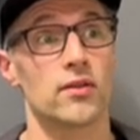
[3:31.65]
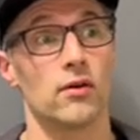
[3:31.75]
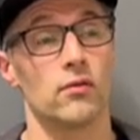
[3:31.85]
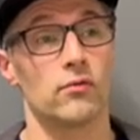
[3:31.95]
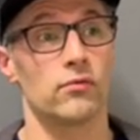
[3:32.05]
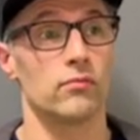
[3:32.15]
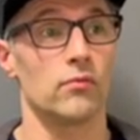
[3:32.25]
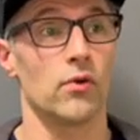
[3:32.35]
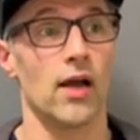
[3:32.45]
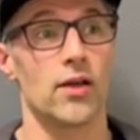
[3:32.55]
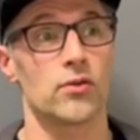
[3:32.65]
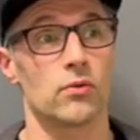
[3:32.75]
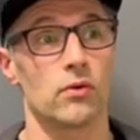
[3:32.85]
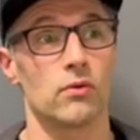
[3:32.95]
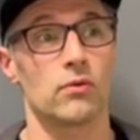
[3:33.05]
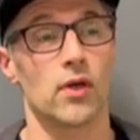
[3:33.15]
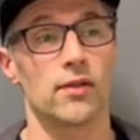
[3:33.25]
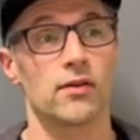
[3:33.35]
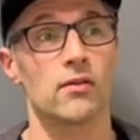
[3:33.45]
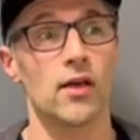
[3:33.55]
of gradual
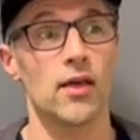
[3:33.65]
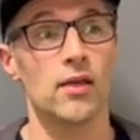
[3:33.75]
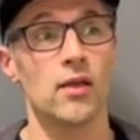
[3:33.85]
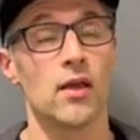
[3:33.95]
decline.